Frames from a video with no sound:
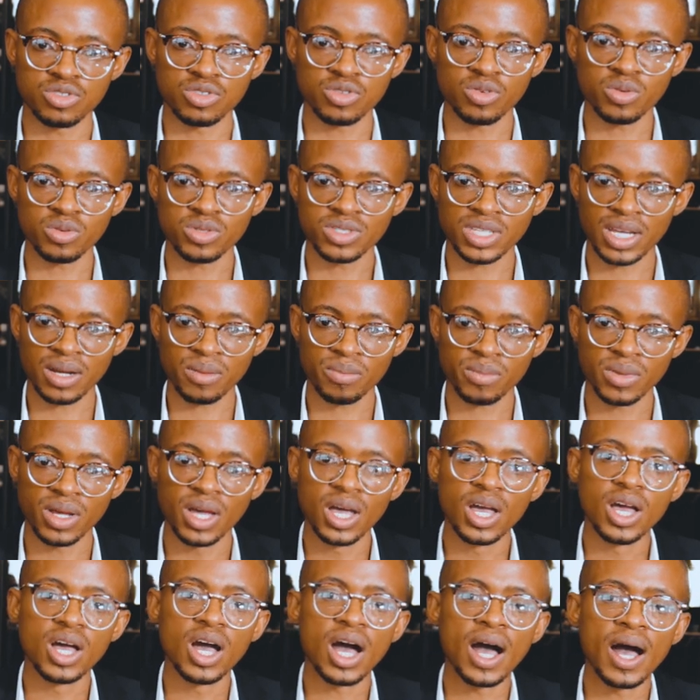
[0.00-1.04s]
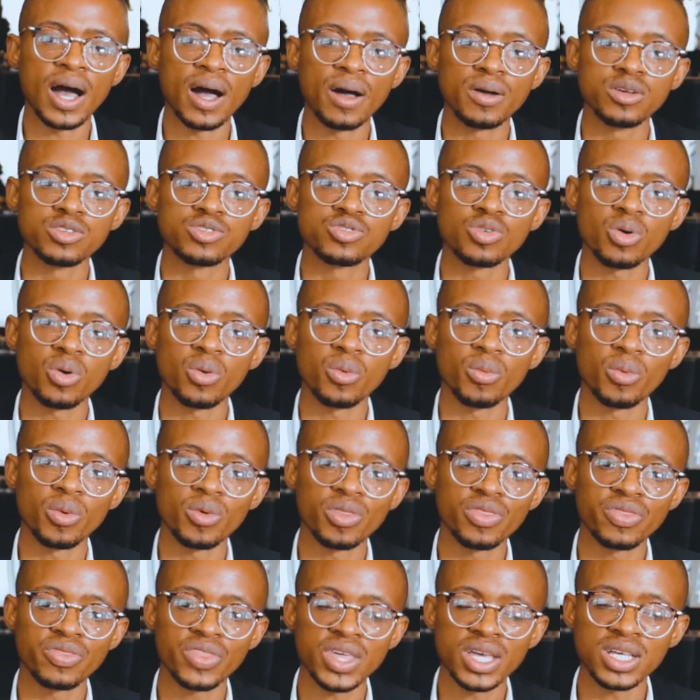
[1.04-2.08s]
you know, setup. Mm-hmm. Uh, so
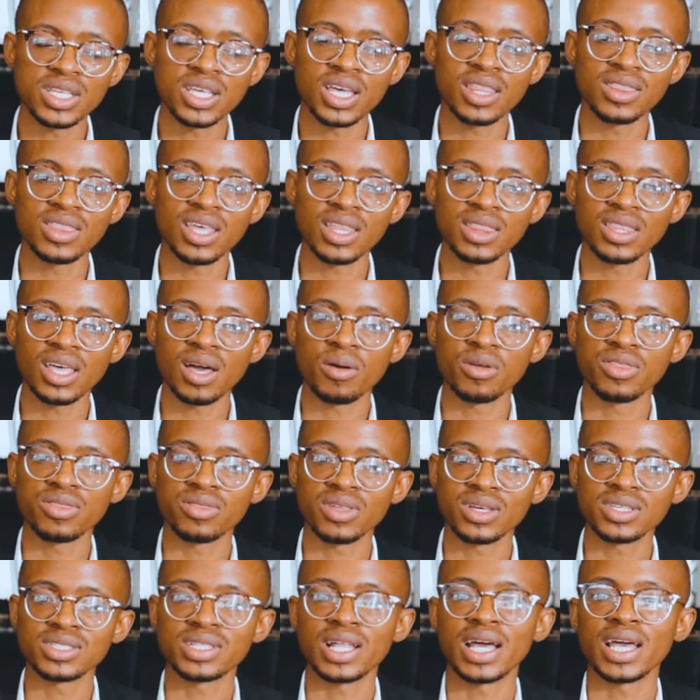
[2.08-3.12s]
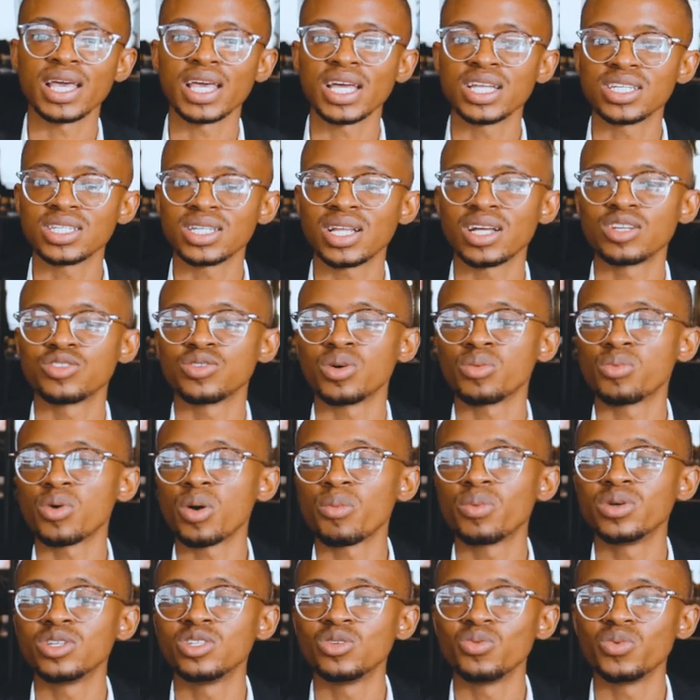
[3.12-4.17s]
thing, and then there are things like intellectual
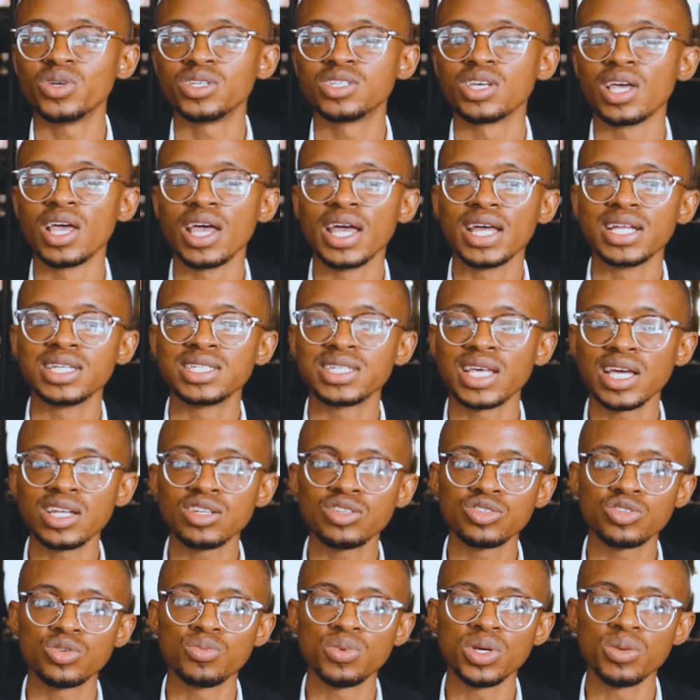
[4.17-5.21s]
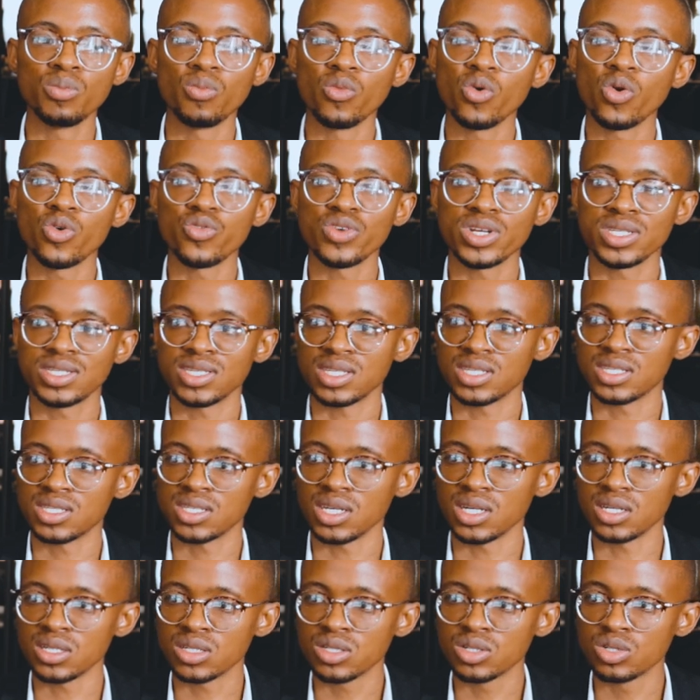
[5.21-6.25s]
property, which tend to be more
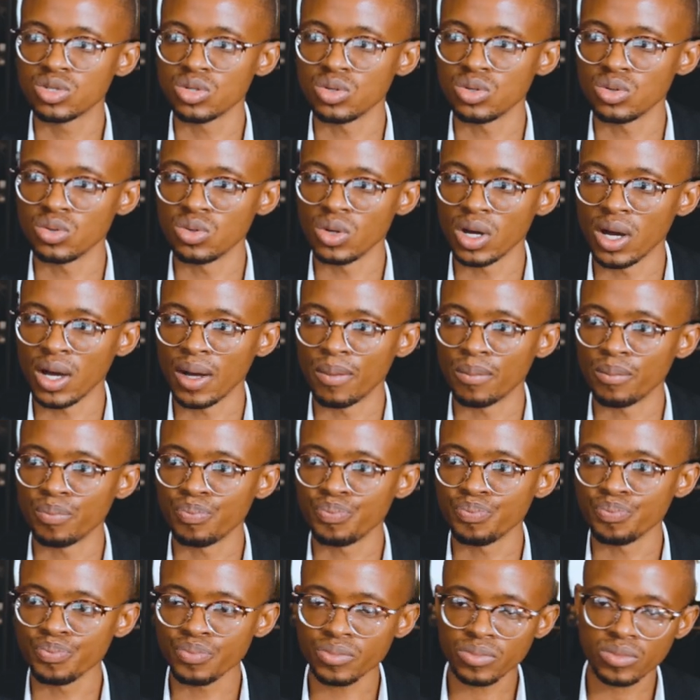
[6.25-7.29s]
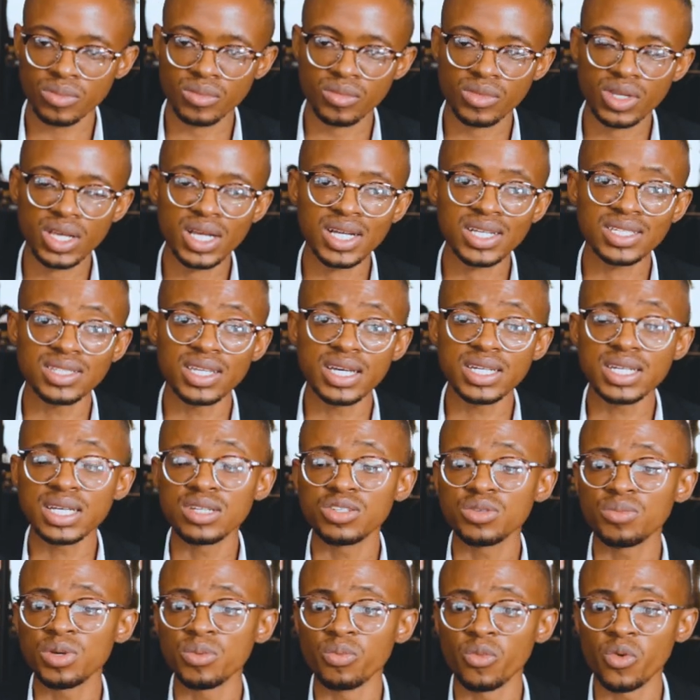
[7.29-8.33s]
resistant to um, they
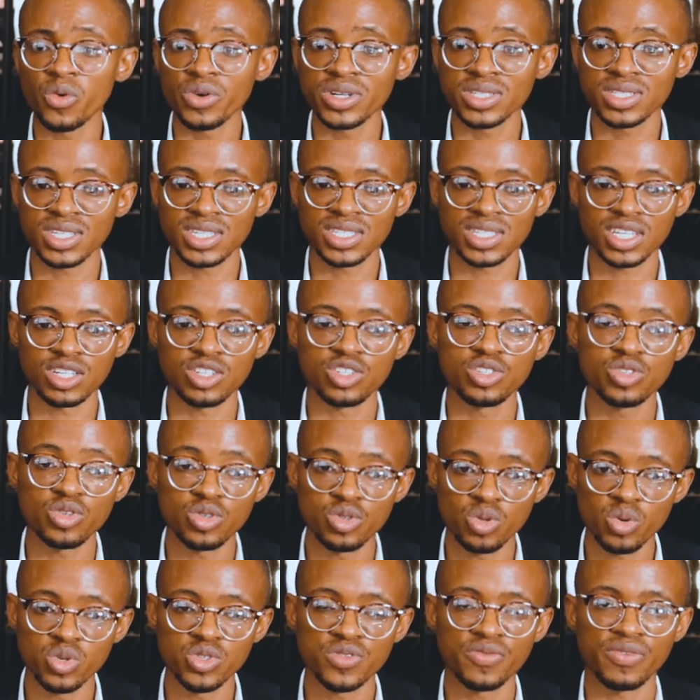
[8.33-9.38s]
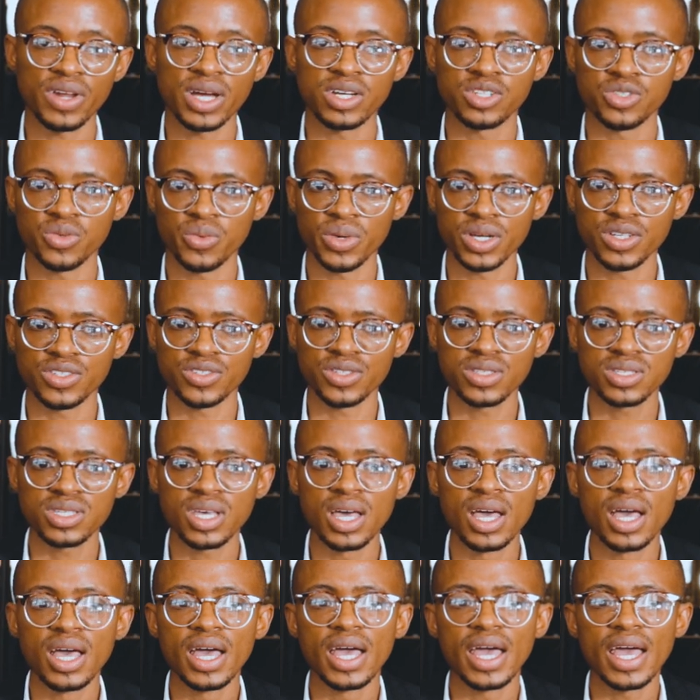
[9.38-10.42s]
tend to be more resistant to those fluctuations.
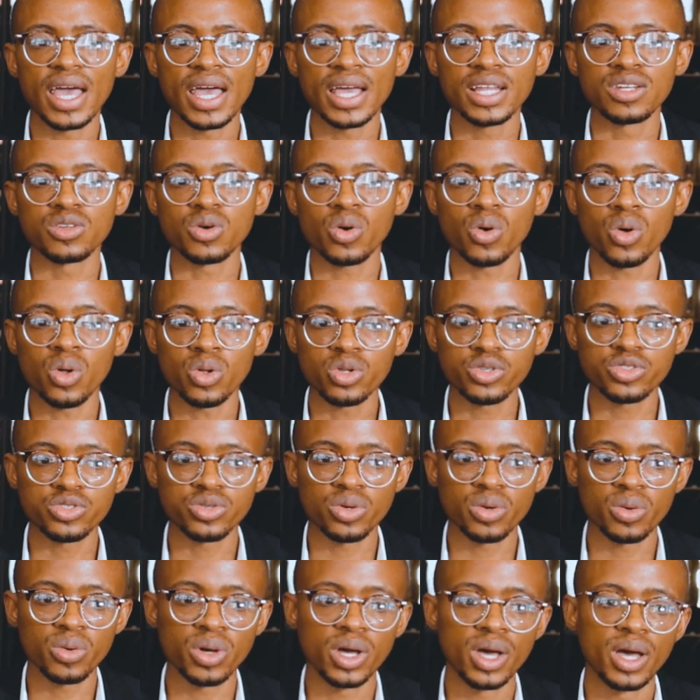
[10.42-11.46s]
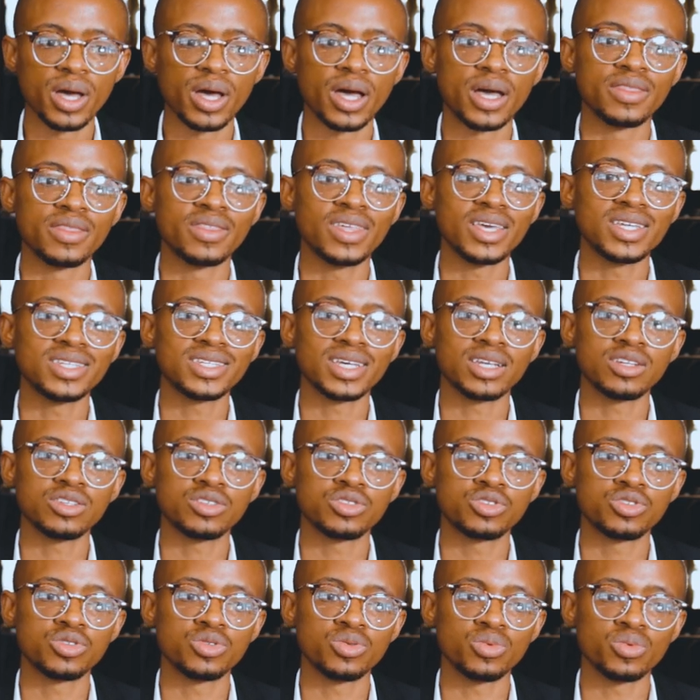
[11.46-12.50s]
Mm. And also, they
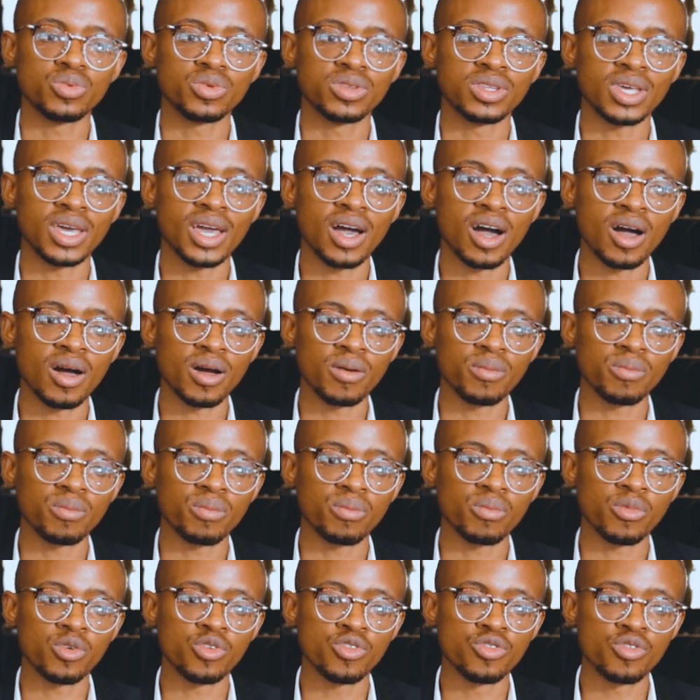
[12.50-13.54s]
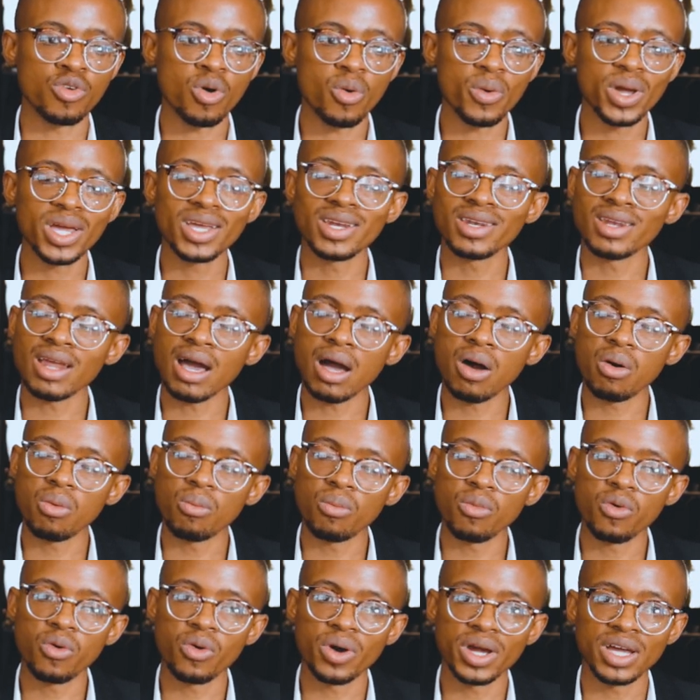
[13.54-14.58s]
tend to, they are growing now
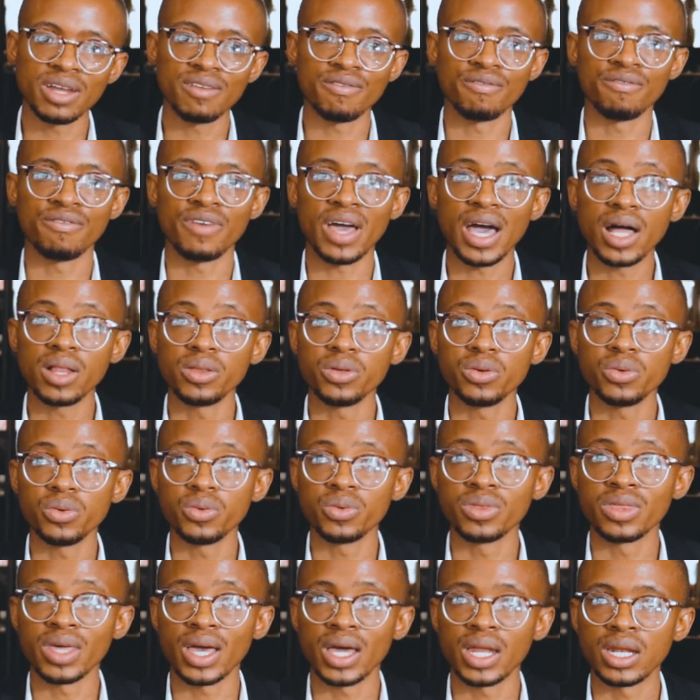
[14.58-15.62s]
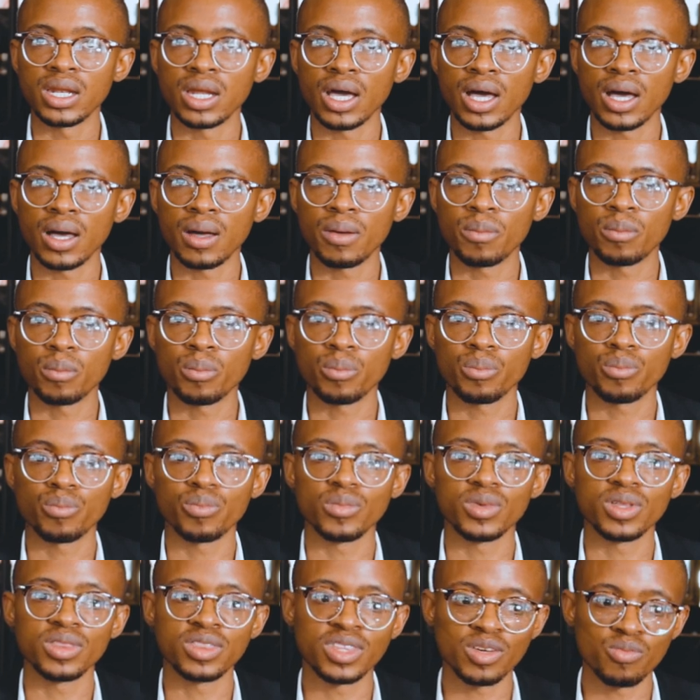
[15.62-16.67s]
more in value than um,
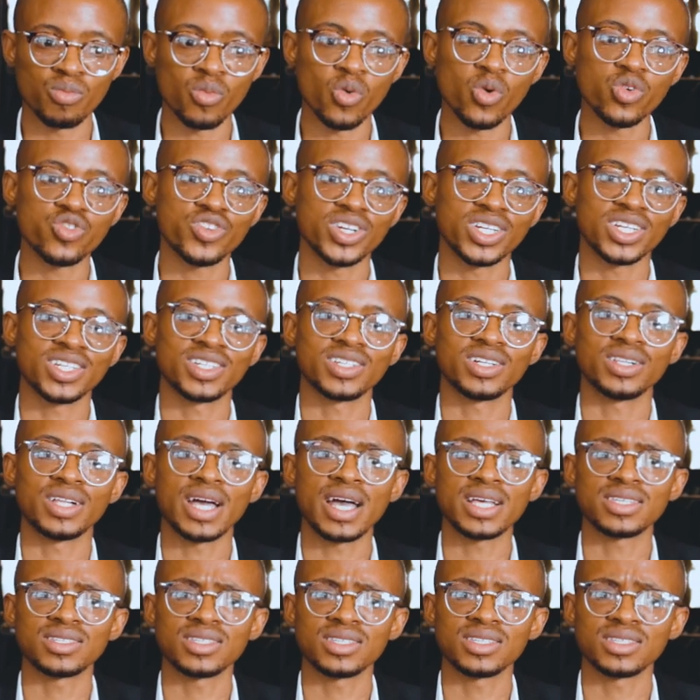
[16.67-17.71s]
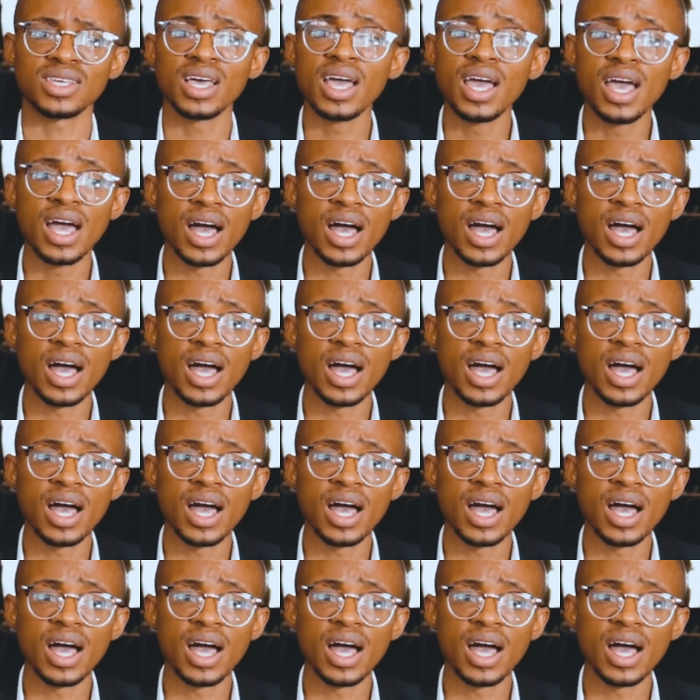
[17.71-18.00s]
the more traditional assets.